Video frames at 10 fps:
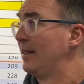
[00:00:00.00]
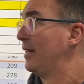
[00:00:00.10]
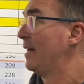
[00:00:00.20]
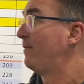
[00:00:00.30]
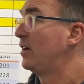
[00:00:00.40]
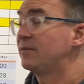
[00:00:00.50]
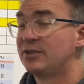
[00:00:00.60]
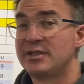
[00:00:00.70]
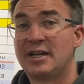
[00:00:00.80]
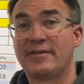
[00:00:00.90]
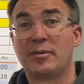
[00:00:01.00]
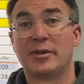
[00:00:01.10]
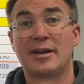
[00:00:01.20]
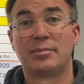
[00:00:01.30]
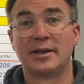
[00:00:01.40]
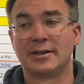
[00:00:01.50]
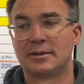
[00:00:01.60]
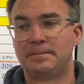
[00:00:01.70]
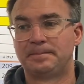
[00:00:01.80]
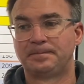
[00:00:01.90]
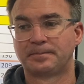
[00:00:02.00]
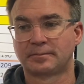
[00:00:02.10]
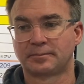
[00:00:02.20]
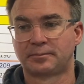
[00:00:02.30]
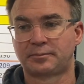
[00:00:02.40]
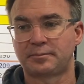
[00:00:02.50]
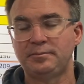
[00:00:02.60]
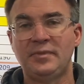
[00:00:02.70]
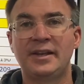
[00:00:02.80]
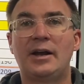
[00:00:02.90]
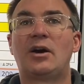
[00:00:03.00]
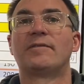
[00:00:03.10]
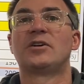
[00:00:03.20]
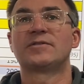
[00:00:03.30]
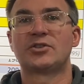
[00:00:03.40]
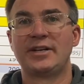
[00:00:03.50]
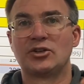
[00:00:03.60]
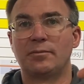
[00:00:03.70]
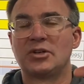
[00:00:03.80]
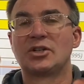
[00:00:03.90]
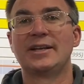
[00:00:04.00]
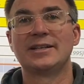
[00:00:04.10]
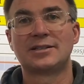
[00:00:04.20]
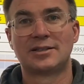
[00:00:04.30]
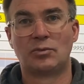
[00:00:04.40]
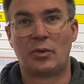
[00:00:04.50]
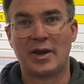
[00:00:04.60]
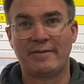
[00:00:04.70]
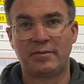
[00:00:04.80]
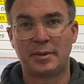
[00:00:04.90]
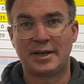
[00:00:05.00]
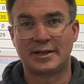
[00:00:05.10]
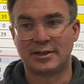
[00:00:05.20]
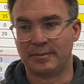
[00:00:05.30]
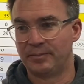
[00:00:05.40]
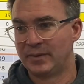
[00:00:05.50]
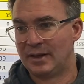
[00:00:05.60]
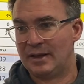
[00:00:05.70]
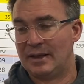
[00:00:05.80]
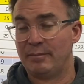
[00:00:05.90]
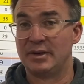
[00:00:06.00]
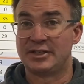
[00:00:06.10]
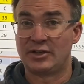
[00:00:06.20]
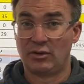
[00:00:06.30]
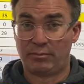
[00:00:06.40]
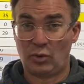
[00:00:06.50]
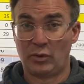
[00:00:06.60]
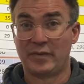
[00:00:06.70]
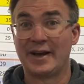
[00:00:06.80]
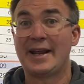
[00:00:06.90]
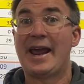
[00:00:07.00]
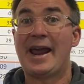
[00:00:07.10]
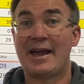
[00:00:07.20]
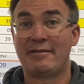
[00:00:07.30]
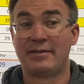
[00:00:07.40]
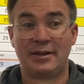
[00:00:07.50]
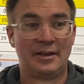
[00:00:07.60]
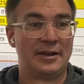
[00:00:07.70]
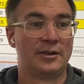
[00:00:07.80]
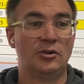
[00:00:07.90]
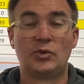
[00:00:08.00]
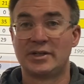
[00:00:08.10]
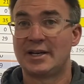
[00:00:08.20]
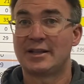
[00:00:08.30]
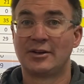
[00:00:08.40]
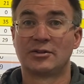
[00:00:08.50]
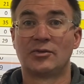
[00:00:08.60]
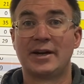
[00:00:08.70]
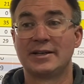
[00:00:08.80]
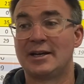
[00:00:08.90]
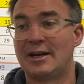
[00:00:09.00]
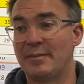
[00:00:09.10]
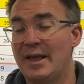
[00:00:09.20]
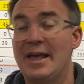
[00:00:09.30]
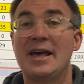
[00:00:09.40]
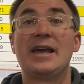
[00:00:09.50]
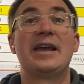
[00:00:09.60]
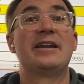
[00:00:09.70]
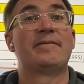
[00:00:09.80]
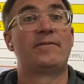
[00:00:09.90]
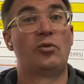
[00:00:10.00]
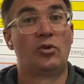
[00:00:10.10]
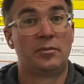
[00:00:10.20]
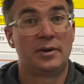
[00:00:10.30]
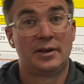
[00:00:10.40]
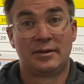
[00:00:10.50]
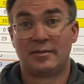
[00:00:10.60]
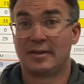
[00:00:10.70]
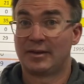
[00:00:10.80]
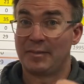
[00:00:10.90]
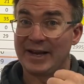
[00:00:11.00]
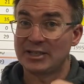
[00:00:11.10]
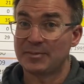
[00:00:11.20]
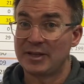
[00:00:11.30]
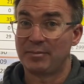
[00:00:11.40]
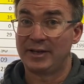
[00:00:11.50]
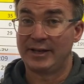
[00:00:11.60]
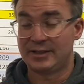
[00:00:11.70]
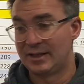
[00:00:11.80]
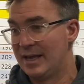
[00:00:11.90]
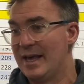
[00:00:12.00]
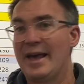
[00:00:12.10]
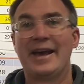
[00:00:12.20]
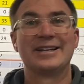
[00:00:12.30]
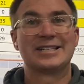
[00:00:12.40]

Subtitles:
that phosphorus is not available with that plant. Now, our phosphorus needs are much less than what we have with potassium, but still important. We've got to have the nutrients out there at the right time in a form that can be accessed by the plants and a